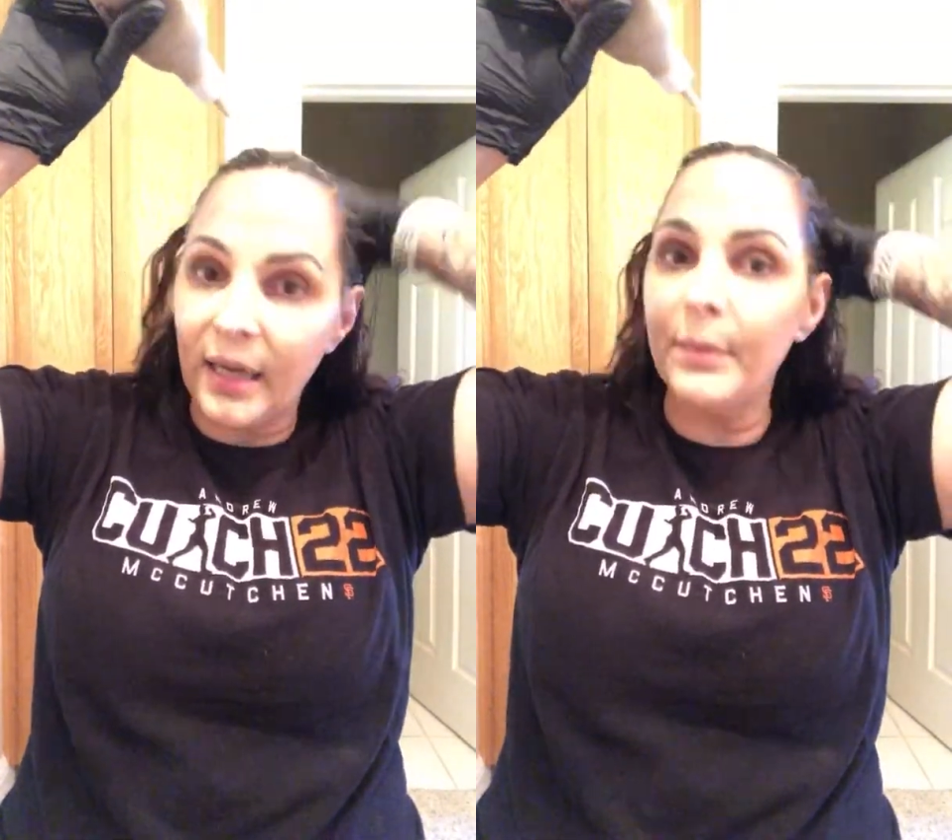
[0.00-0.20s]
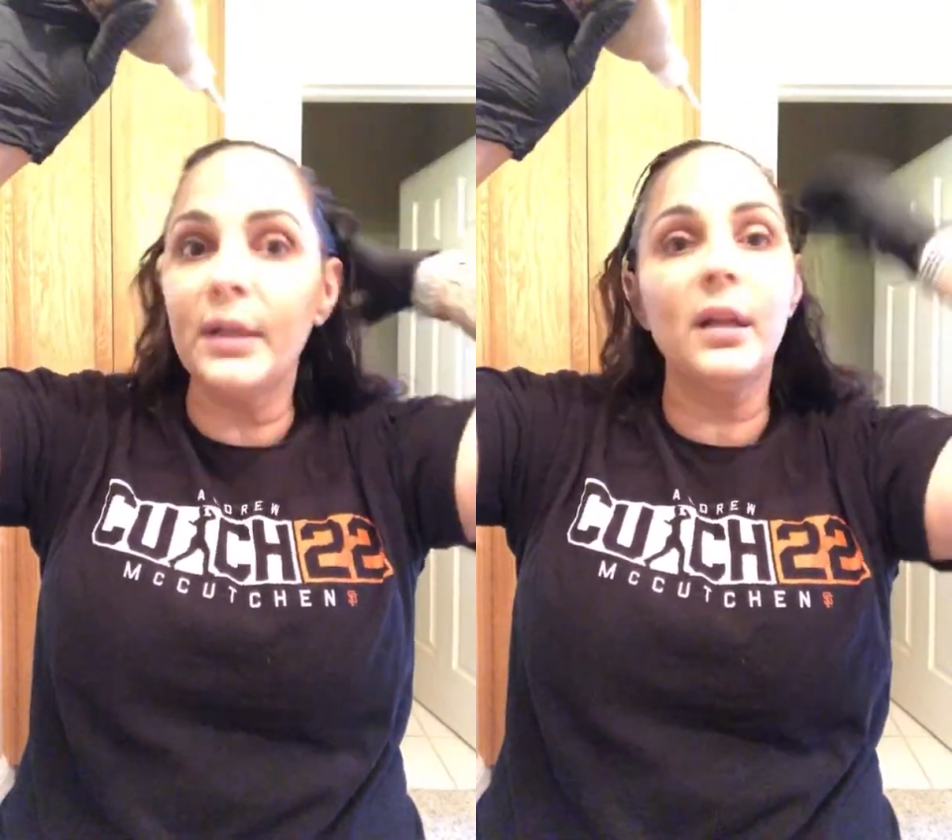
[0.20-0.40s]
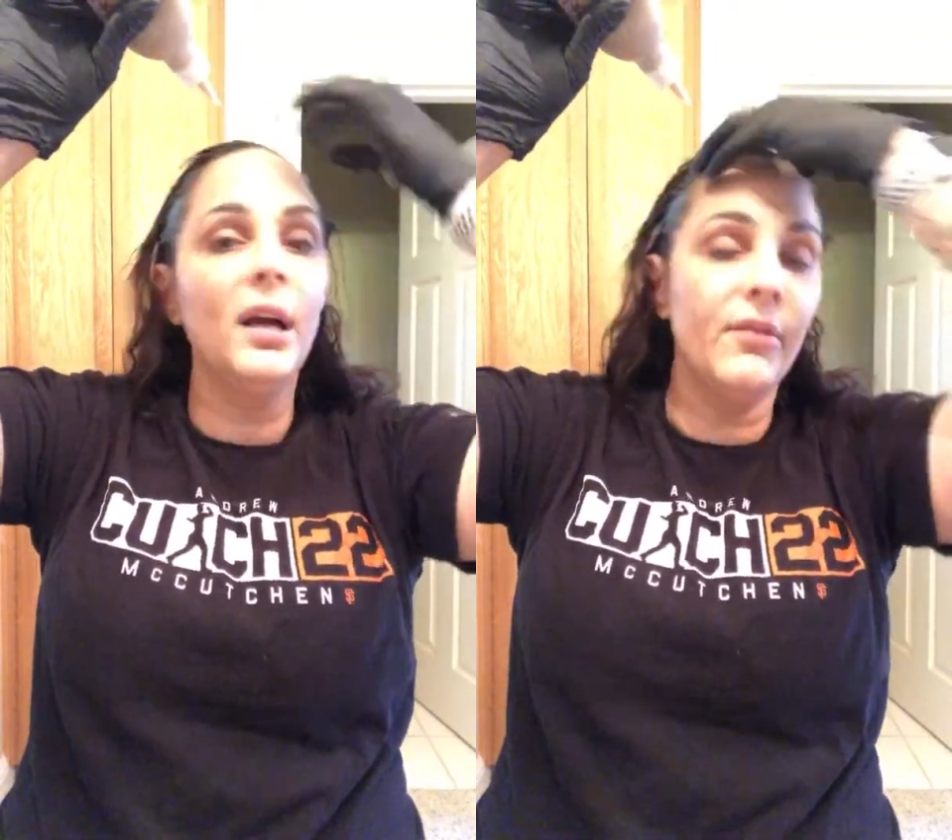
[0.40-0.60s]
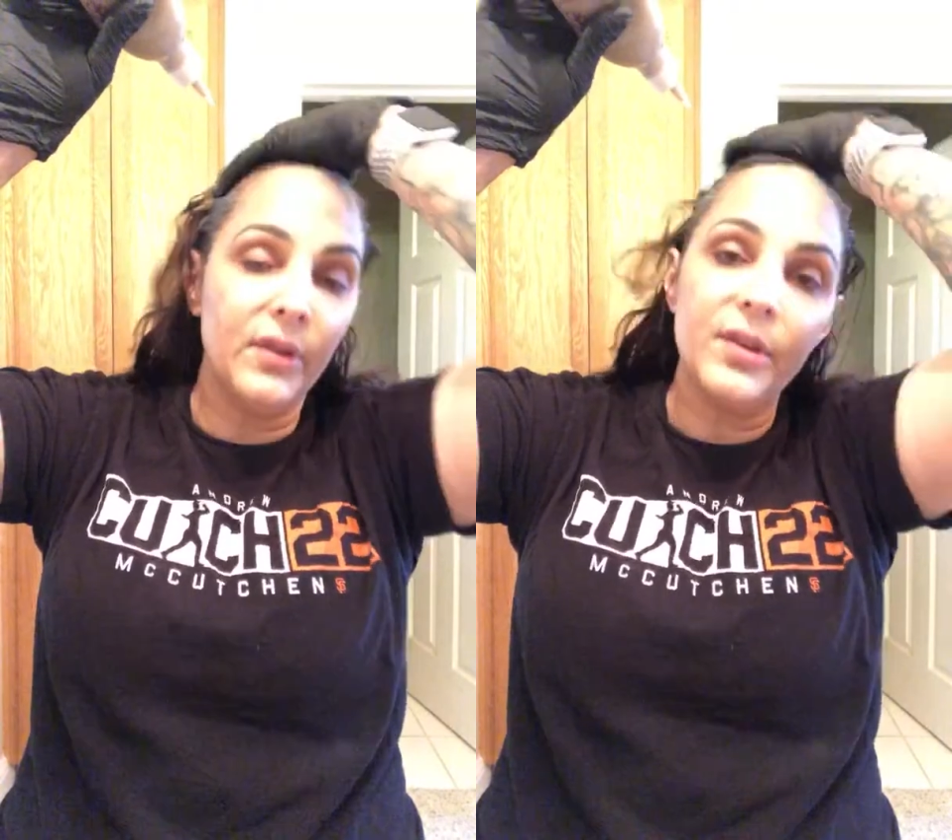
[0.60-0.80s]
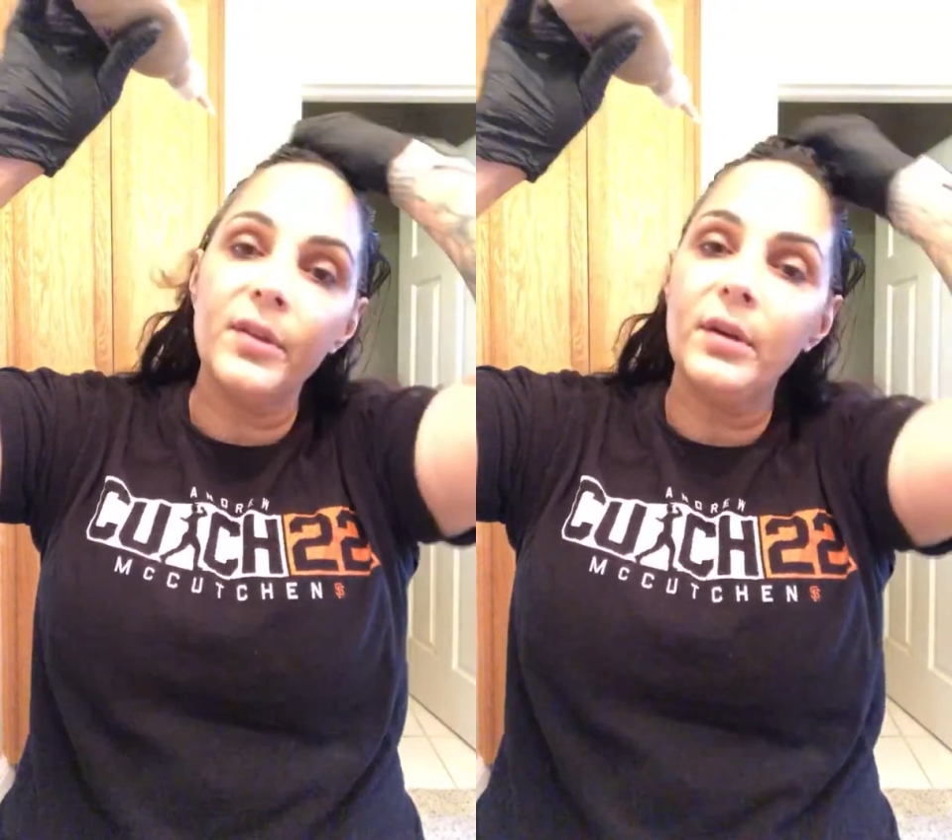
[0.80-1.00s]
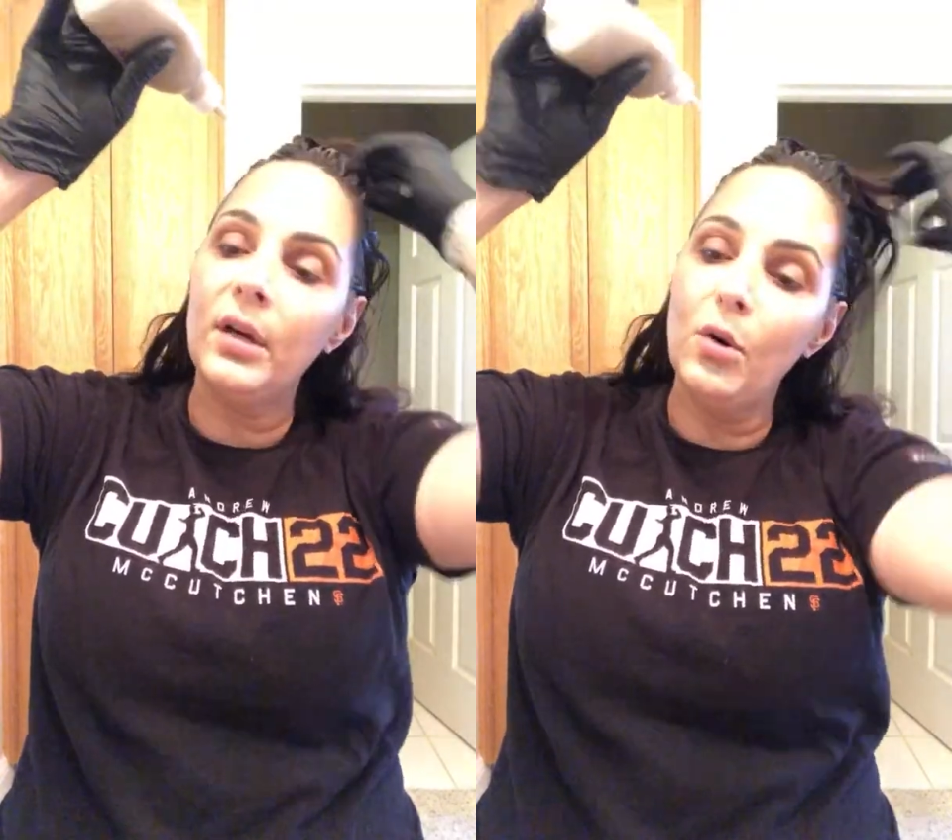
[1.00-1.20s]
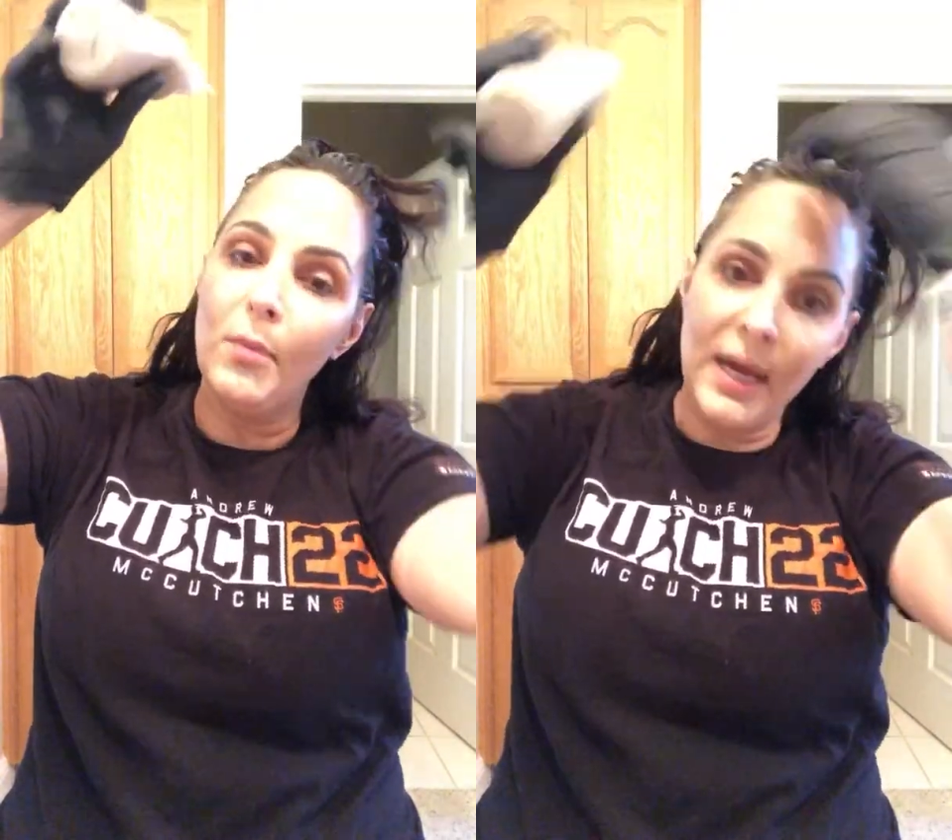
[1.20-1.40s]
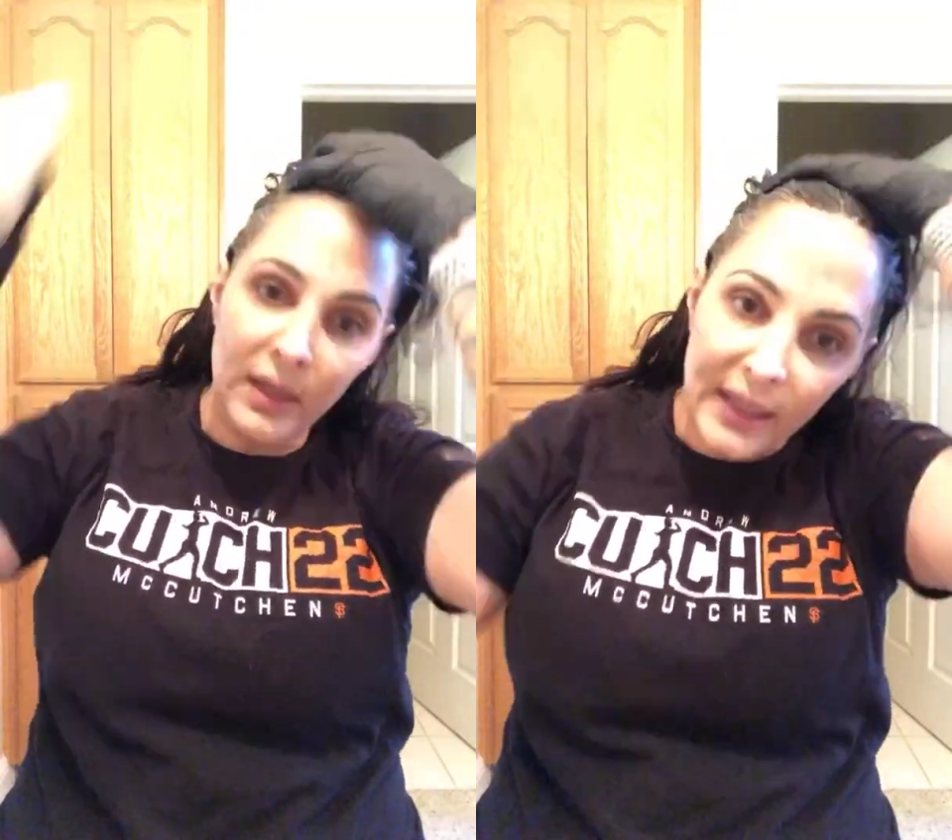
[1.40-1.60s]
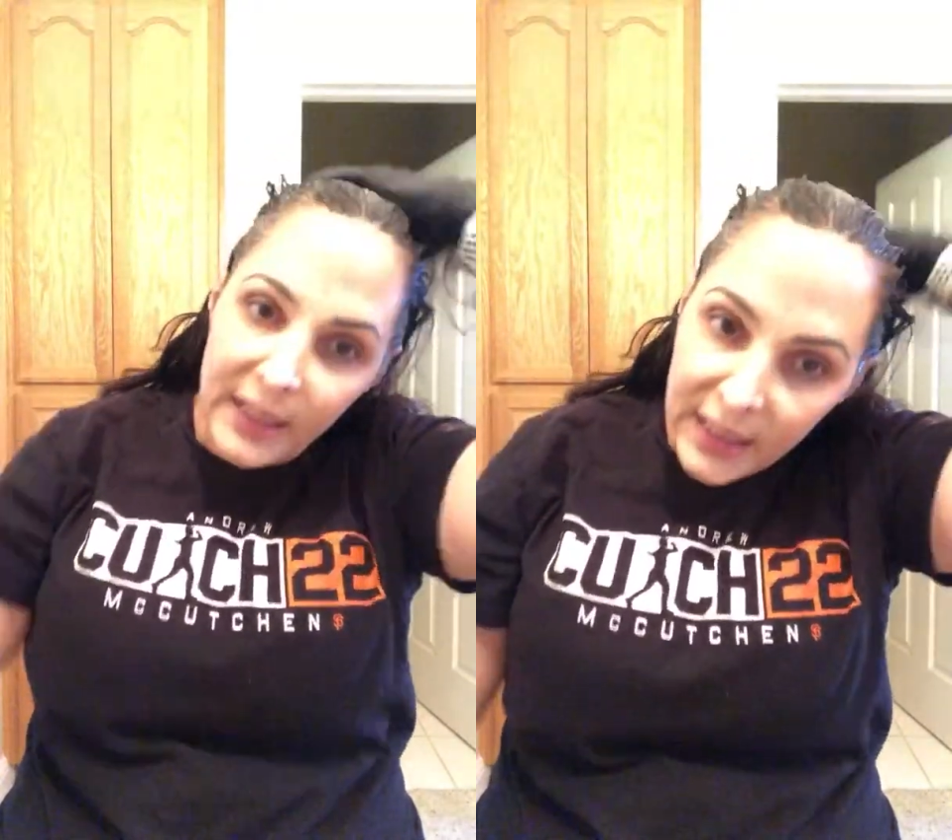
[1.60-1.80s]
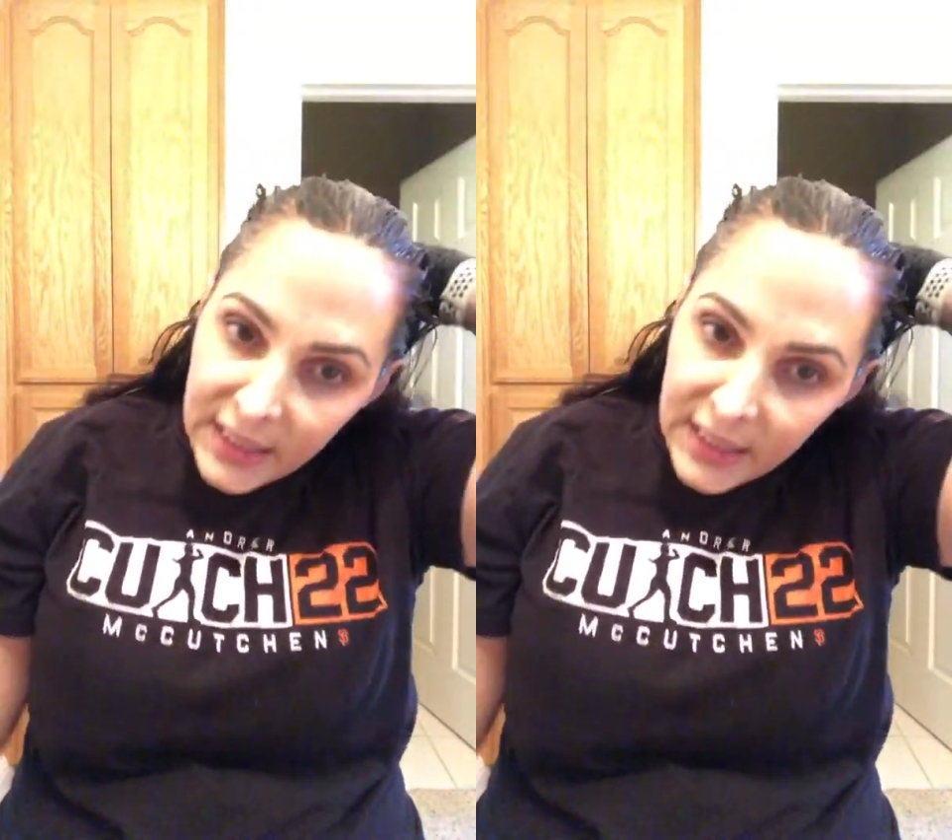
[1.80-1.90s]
I'm in love with O'Malley.